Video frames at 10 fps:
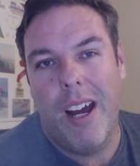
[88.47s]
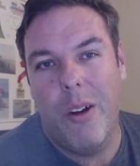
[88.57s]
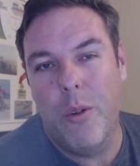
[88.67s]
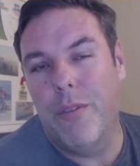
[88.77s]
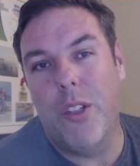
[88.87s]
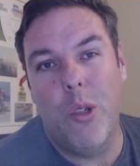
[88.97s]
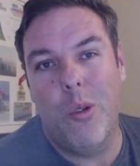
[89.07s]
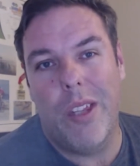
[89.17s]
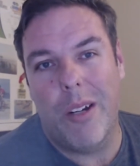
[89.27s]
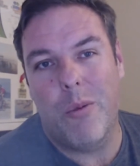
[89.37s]

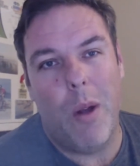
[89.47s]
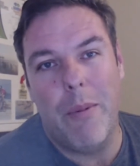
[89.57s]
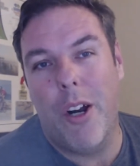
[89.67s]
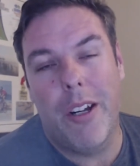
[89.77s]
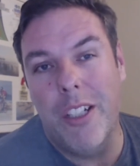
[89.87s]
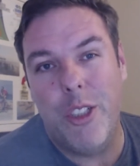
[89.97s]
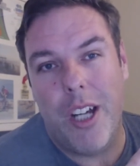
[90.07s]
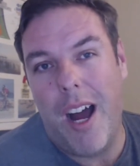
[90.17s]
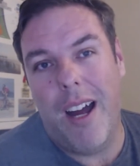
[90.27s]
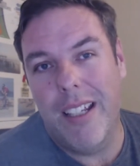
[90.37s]
review that
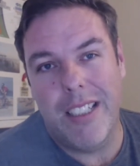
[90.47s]
WebinarNinja